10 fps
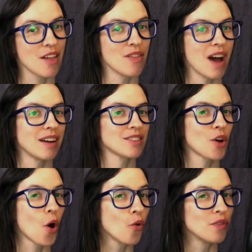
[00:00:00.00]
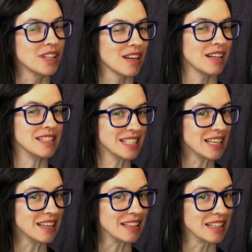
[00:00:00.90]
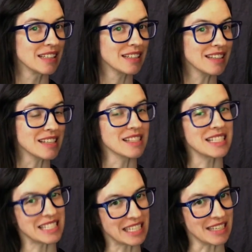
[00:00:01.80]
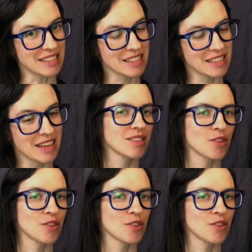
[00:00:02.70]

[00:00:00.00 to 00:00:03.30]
that COVID-19 is a disease.